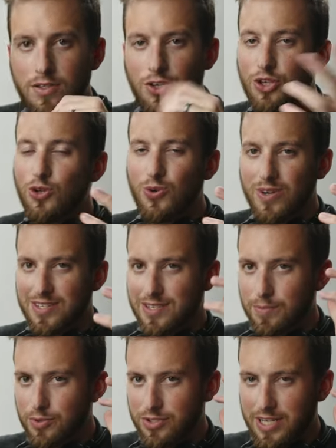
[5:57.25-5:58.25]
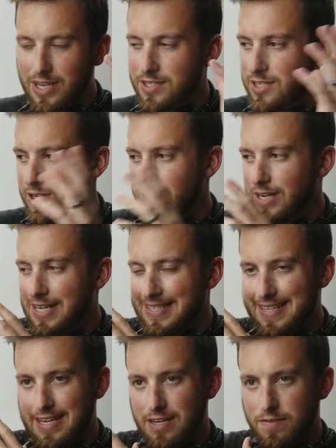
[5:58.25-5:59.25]
To do a simple test here, I
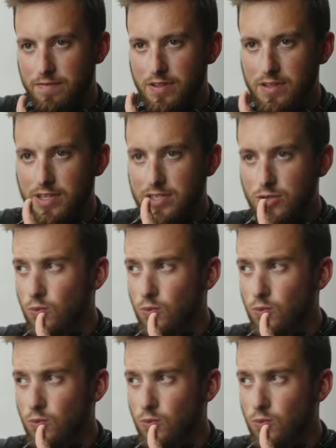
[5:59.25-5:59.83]
have this